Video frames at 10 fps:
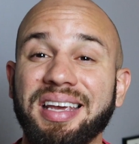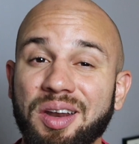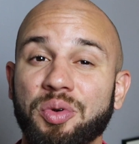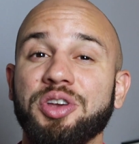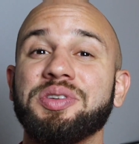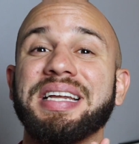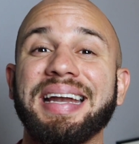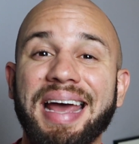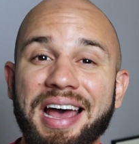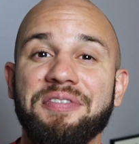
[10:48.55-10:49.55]
again, we're using
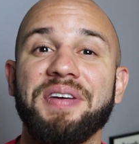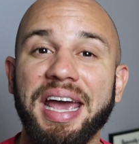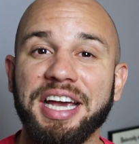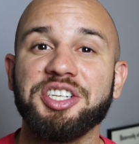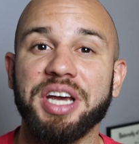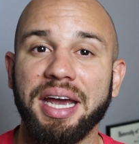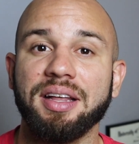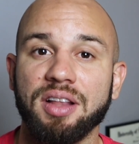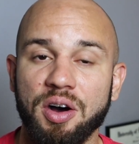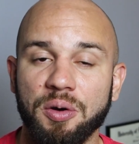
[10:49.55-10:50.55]
an
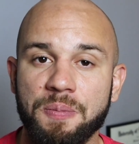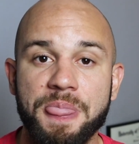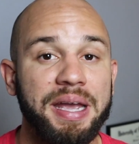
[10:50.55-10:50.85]
FHA loan.